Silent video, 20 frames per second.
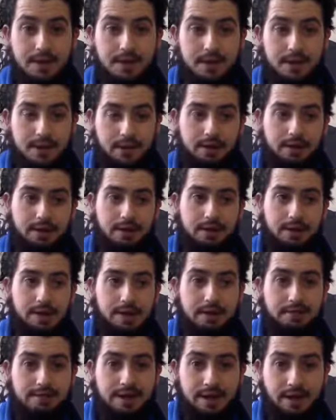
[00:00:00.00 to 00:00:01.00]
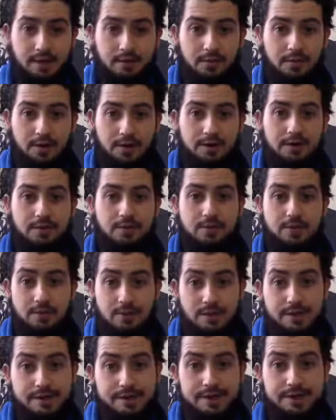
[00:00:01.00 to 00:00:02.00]
and gave da'wah and taught some
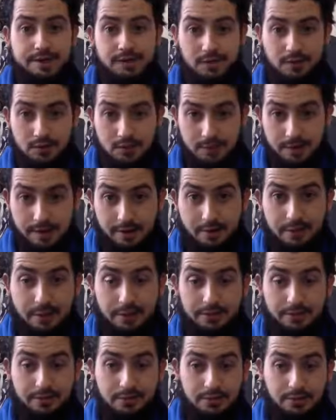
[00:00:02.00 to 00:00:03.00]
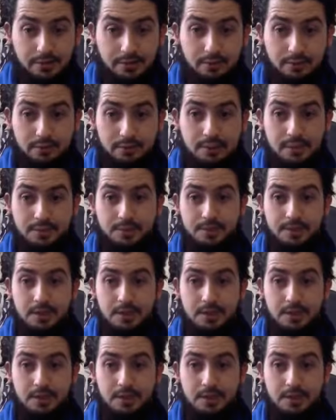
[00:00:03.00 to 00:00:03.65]
English and taught some Arabic at those schools.